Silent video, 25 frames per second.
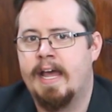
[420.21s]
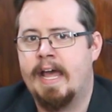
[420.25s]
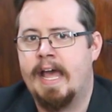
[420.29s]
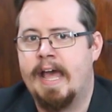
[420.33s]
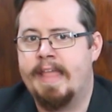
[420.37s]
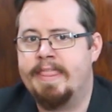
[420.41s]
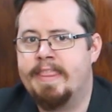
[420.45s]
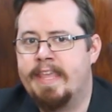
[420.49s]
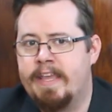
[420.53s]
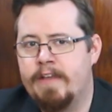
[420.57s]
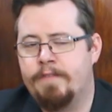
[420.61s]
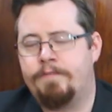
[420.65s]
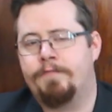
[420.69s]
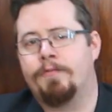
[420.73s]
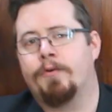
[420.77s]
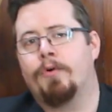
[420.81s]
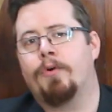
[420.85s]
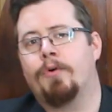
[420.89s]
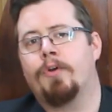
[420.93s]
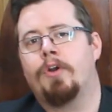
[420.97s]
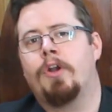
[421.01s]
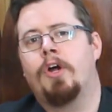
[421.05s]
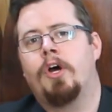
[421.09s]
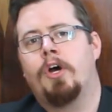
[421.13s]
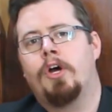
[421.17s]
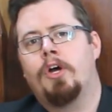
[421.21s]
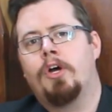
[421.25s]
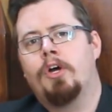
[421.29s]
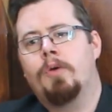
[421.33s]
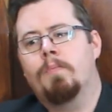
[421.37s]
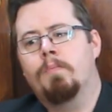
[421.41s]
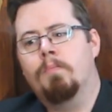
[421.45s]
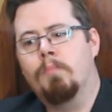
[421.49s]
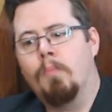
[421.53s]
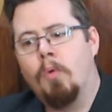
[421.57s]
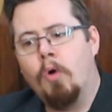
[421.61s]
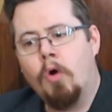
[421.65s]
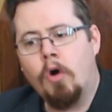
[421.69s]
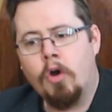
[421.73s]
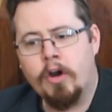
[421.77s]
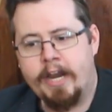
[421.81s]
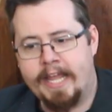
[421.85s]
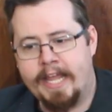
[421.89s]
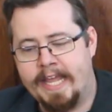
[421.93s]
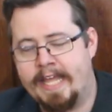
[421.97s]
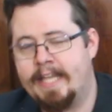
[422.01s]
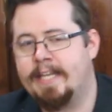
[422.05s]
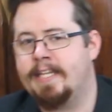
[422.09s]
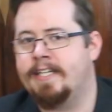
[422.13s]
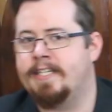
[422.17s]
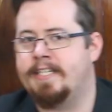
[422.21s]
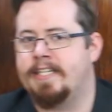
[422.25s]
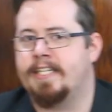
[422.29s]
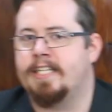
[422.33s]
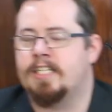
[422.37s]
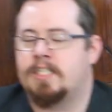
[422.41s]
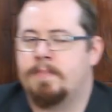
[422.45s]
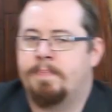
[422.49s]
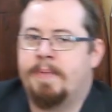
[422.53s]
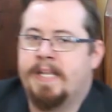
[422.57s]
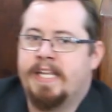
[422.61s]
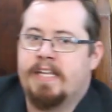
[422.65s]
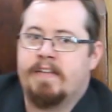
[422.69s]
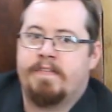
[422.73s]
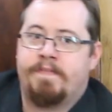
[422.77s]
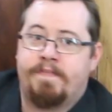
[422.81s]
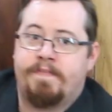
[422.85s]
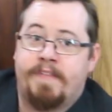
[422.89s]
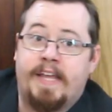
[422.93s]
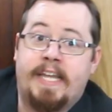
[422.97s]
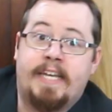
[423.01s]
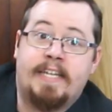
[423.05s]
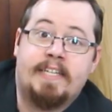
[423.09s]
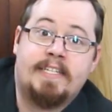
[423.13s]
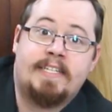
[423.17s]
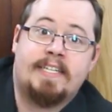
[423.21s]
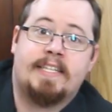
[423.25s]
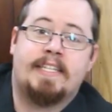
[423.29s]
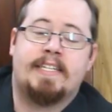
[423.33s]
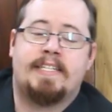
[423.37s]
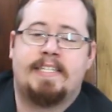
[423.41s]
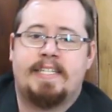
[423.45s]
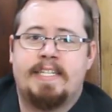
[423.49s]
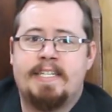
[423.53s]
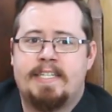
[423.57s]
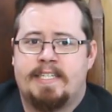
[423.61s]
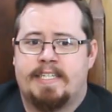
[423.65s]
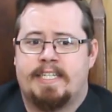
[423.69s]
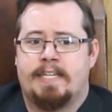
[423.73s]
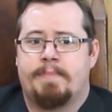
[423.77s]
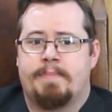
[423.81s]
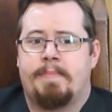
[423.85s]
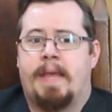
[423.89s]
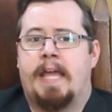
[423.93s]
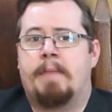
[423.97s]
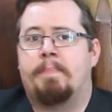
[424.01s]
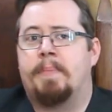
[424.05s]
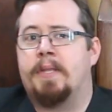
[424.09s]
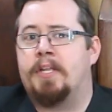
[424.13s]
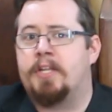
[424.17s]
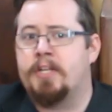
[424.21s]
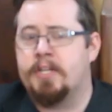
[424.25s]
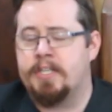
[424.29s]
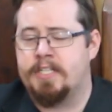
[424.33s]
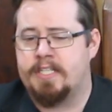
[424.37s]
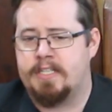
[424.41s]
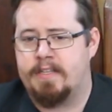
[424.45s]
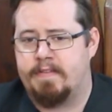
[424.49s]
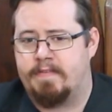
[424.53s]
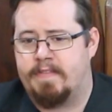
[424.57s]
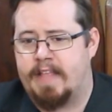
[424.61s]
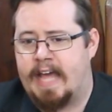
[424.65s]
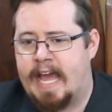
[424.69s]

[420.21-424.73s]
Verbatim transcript: and therefore more energy is being fed into the system, and because of